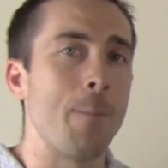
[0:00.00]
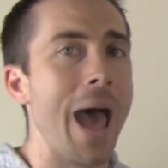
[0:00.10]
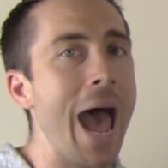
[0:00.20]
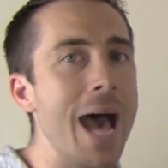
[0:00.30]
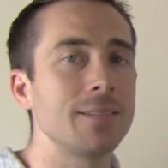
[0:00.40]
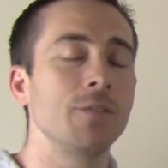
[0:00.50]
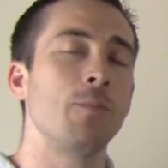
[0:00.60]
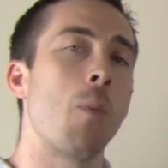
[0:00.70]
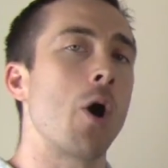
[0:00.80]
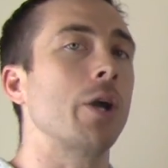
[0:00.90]
of
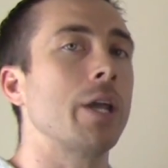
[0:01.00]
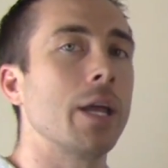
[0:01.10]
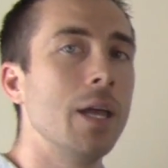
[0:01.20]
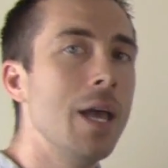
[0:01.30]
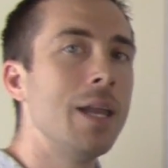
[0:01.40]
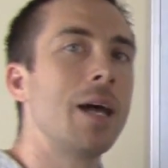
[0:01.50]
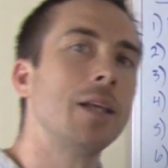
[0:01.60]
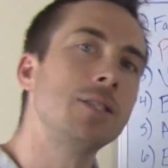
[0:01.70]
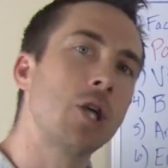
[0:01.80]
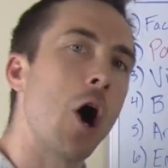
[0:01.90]
passive marketing. Now
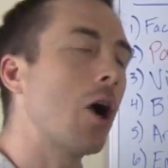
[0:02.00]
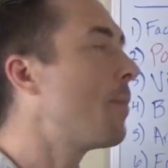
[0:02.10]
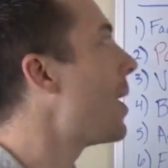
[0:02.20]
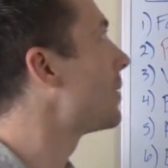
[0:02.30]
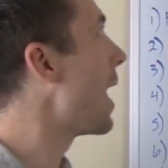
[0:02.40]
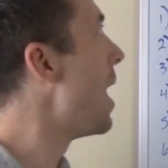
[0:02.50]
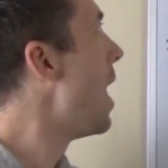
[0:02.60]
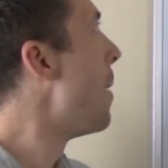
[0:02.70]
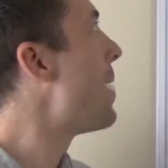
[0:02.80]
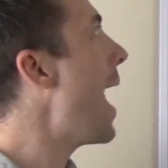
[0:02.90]
let's talk about that.
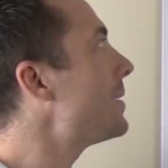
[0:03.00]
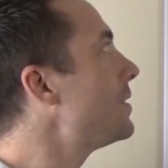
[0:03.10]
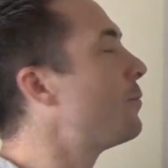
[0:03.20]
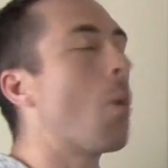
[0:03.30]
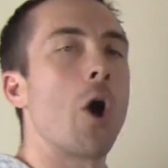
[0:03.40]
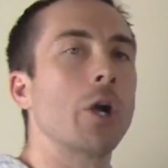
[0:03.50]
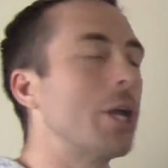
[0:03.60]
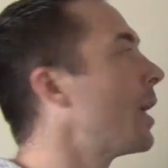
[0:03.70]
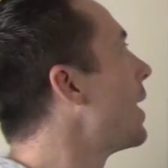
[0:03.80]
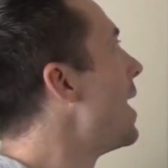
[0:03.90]
Passive marketing